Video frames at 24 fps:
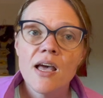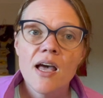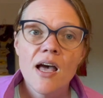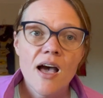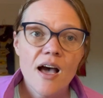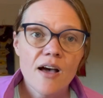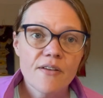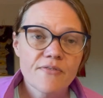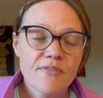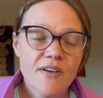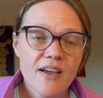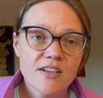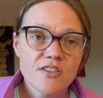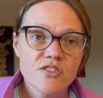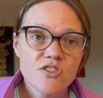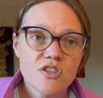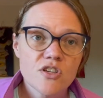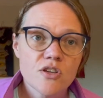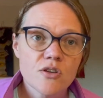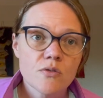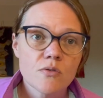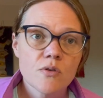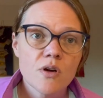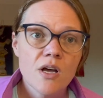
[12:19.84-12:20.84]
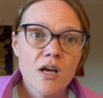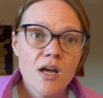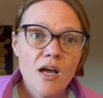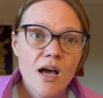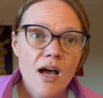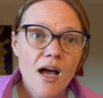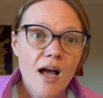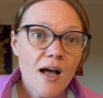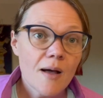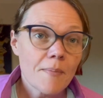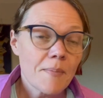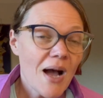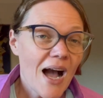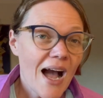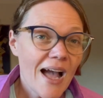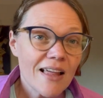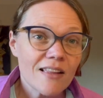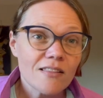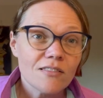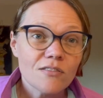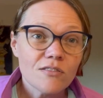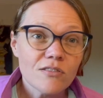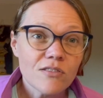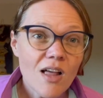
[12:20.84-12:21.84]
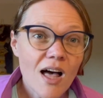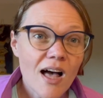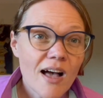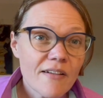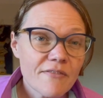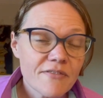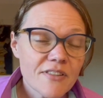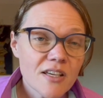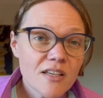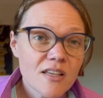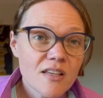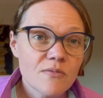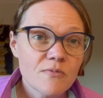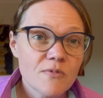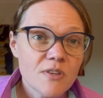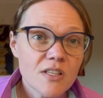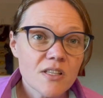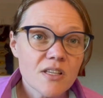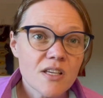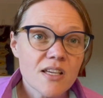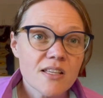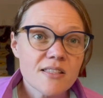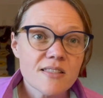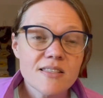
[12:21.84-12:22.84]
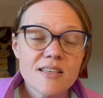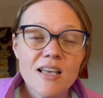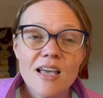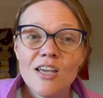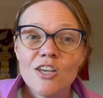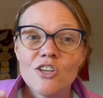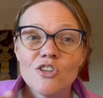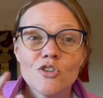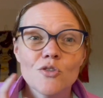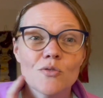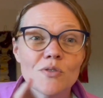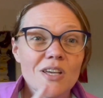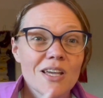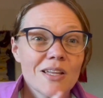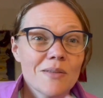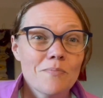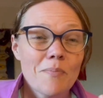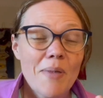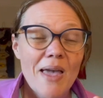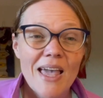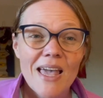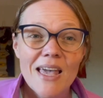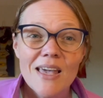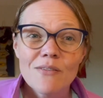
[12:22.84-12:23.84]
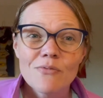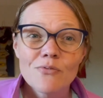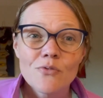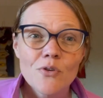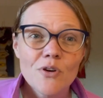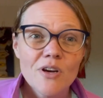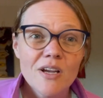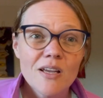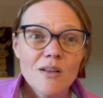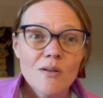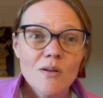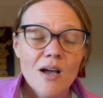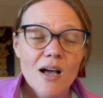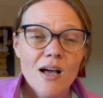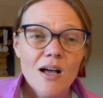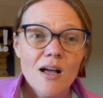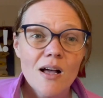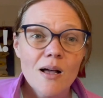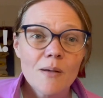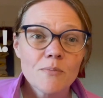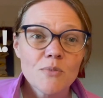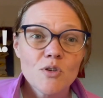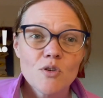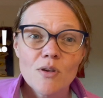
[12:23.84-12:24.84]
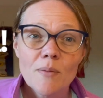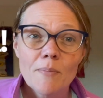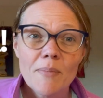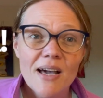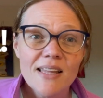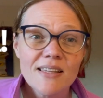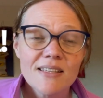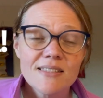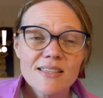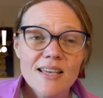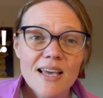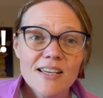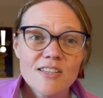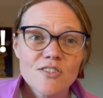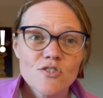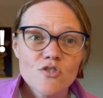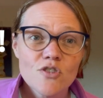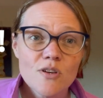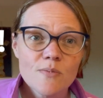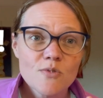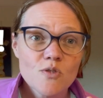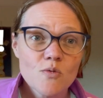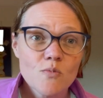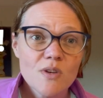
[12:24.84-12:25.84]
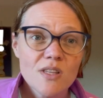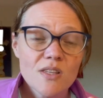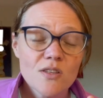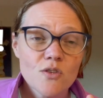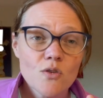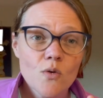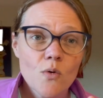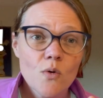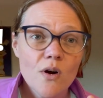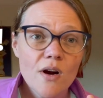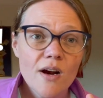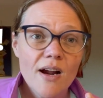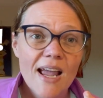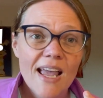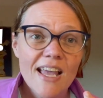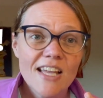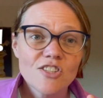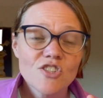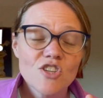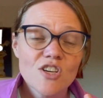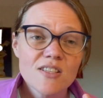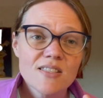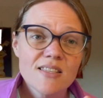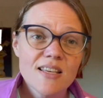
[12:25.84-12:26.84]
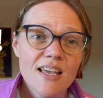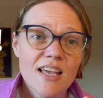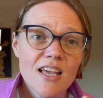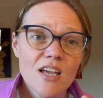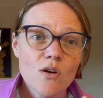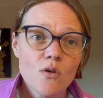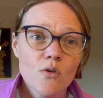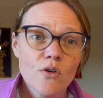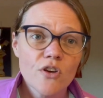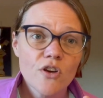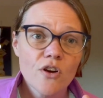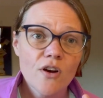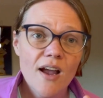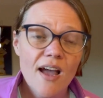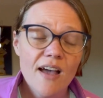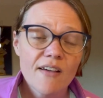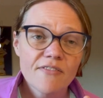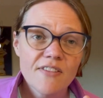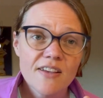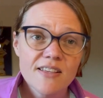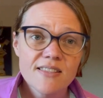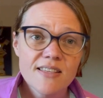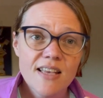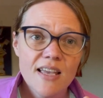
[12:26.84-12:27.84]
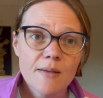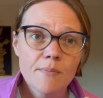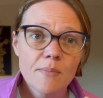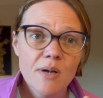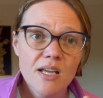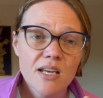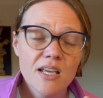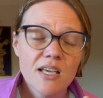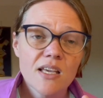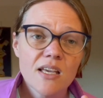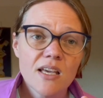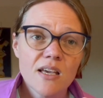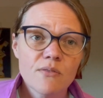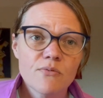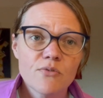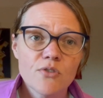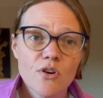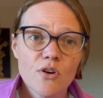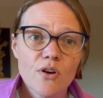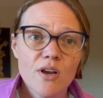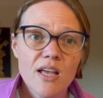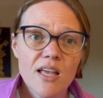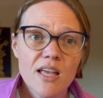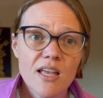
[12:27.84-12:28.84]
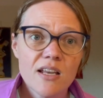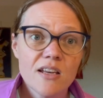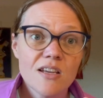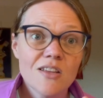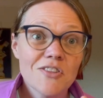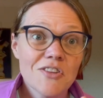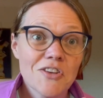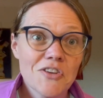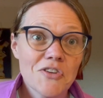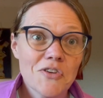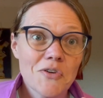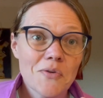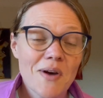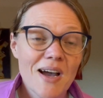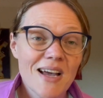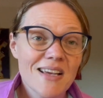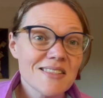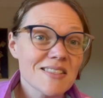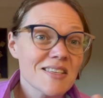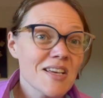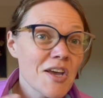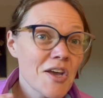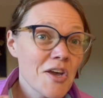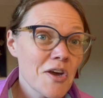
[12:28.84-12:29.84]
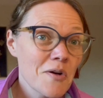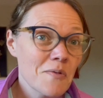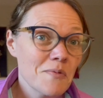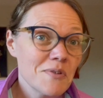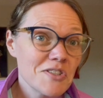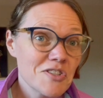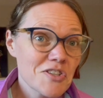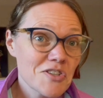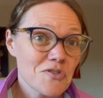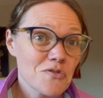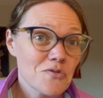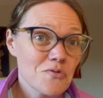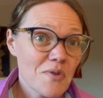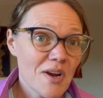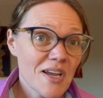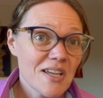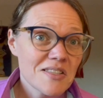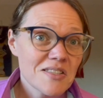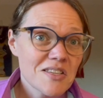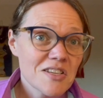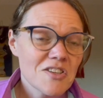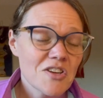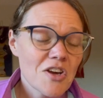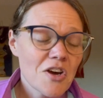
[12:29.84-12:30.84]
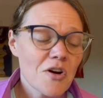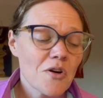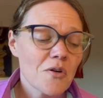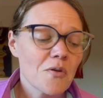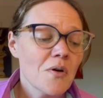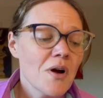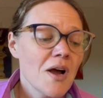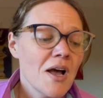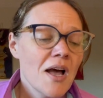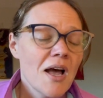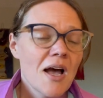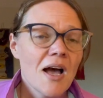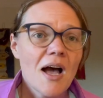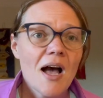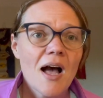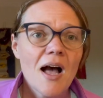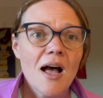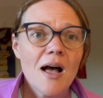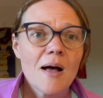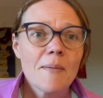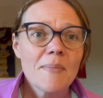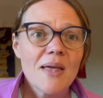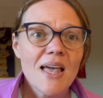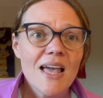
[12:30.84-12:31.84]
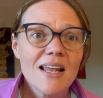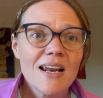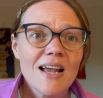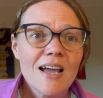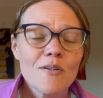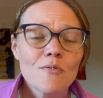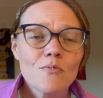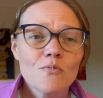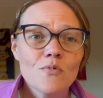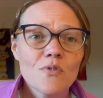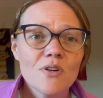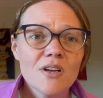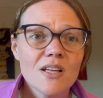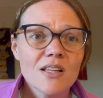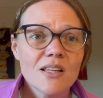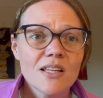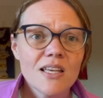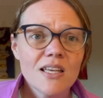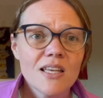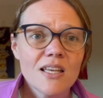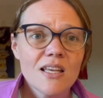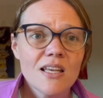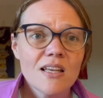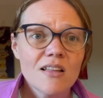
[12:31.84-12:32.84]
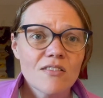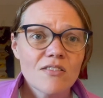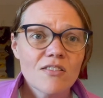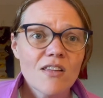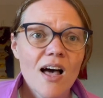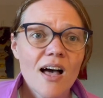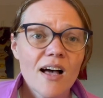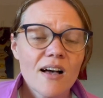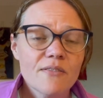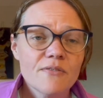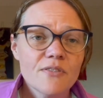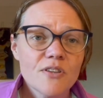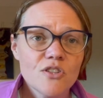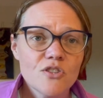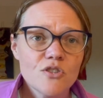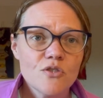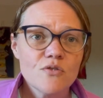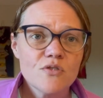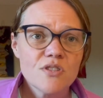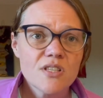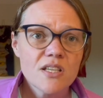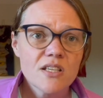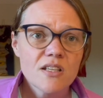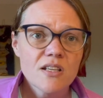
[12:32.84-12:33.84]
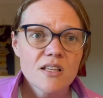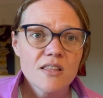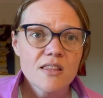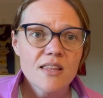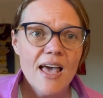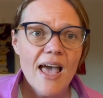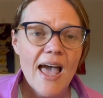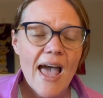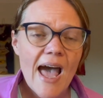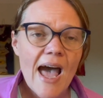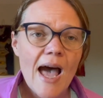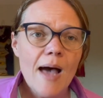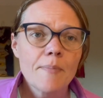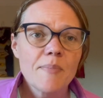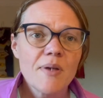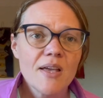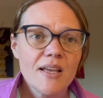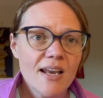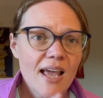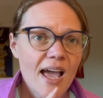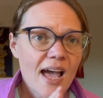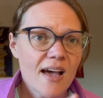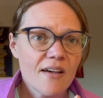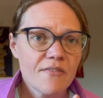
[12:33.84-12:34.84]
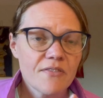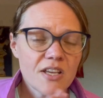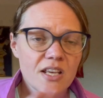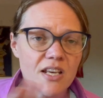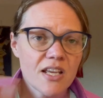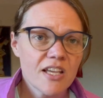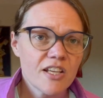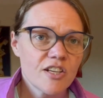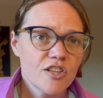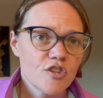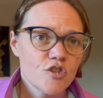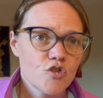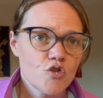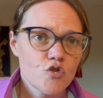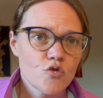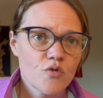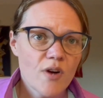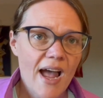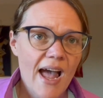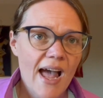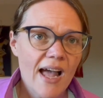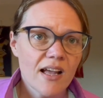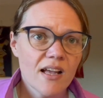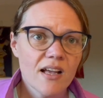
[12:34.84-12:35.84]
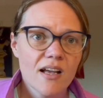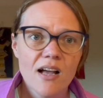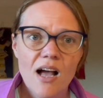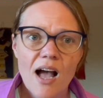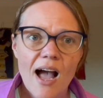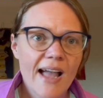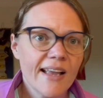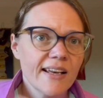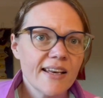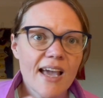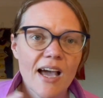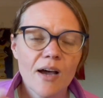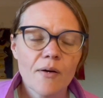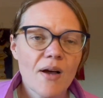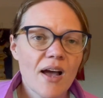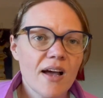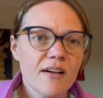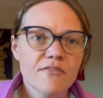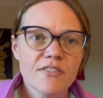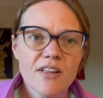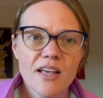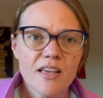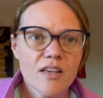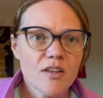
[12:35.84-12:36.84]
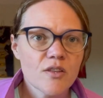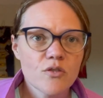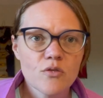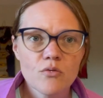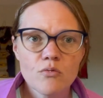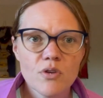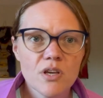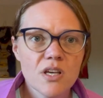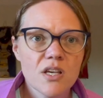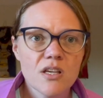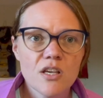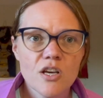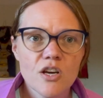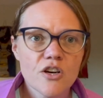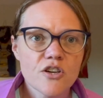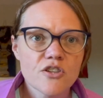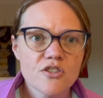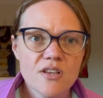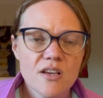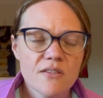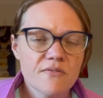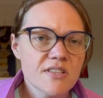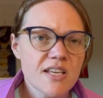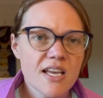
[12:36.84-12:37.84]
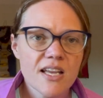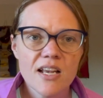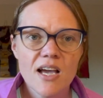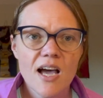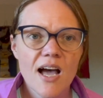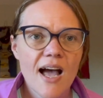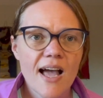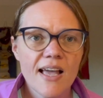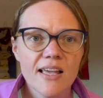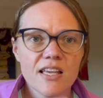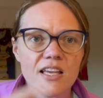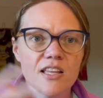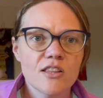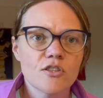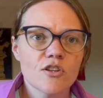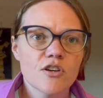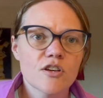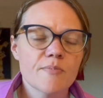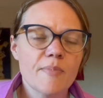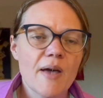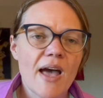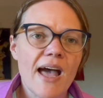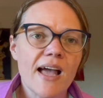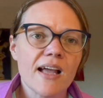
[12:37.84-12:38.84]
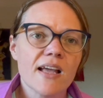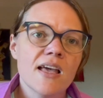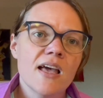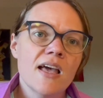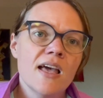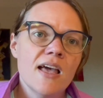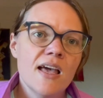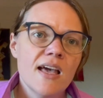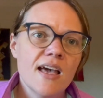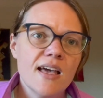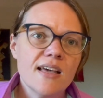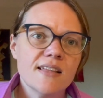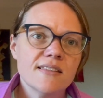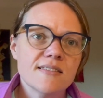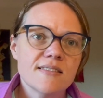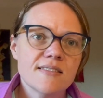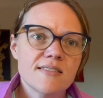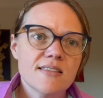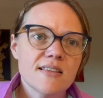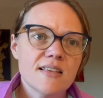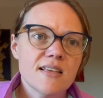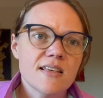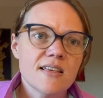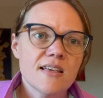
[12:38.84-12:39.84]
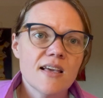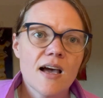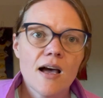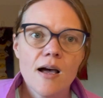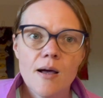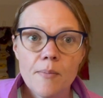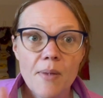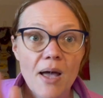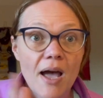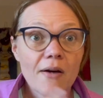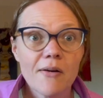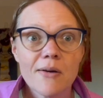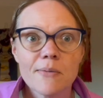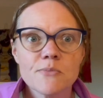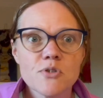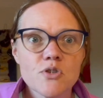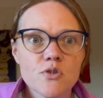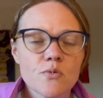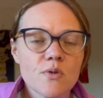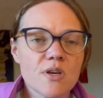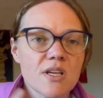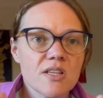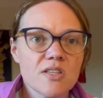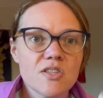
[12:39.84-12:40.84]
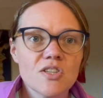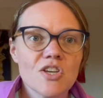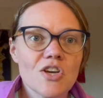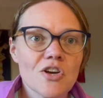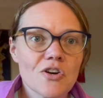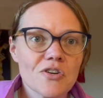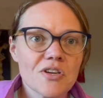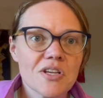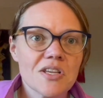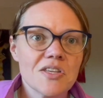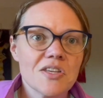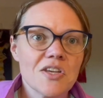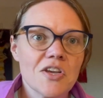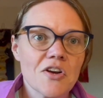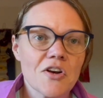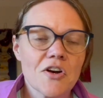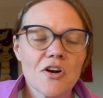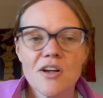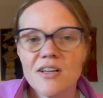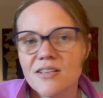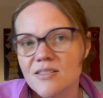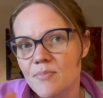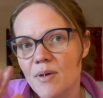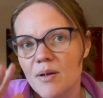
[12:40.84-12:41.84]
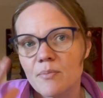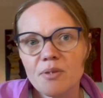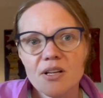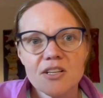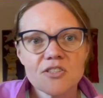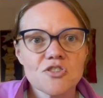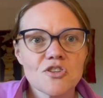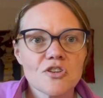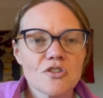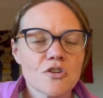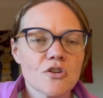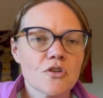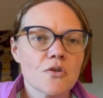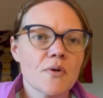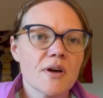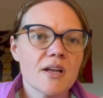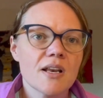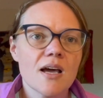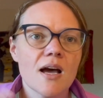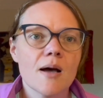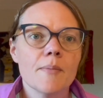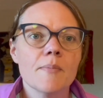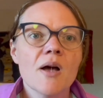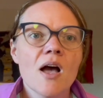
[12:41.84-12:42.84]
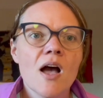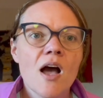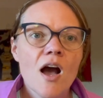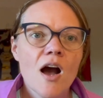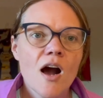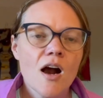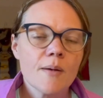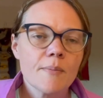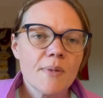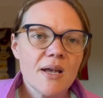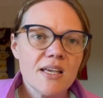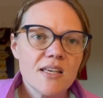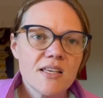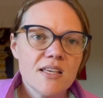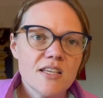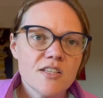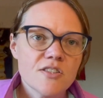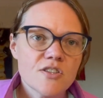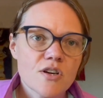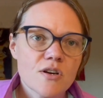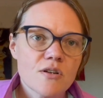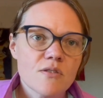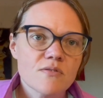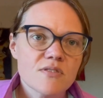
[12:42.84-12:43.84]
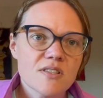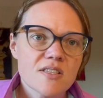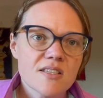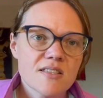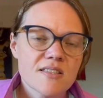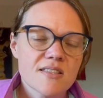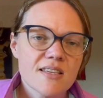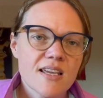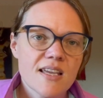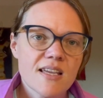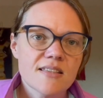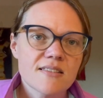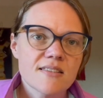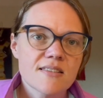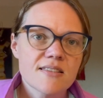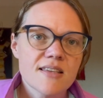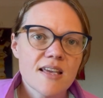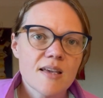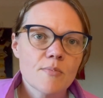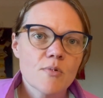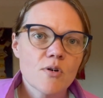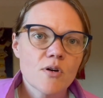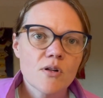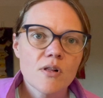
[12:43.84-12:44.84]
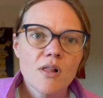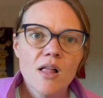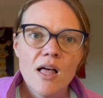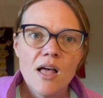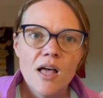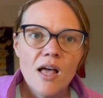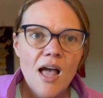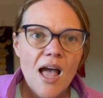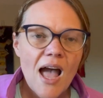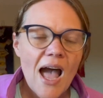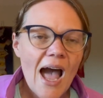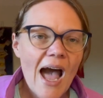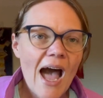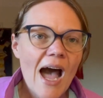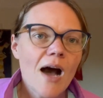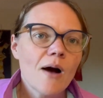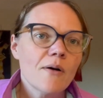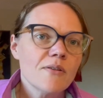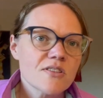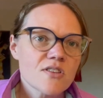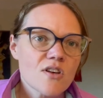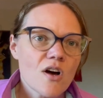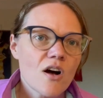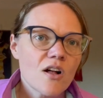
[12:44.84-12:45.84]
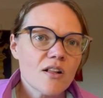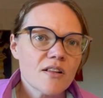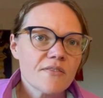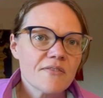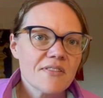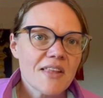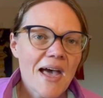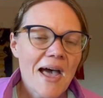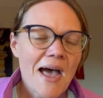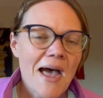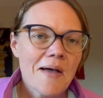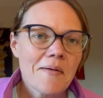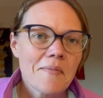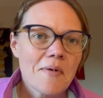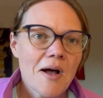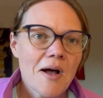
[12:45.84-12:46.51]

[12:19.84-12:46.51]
affect you. I love the convenience. You can pay for it. You can buy the test strips with your HSA or your FSA money if you're in the US, which is great to know. And I really love using the app and having it track. I now have like 3 years of data. I can look back and see how I'm doing year to year. Is my blood sugar going up? Are my ketones staying stable? How is all of that